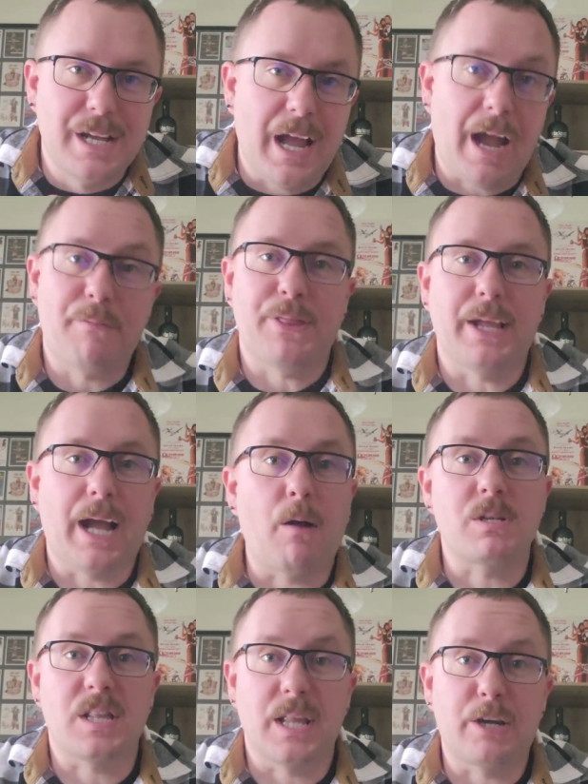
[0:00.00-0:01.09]
everything. I
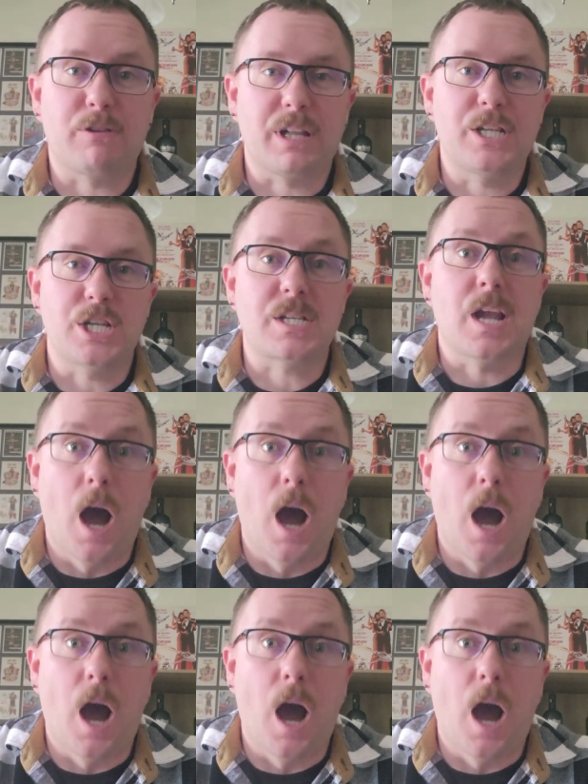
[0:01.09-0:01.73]
was literally just,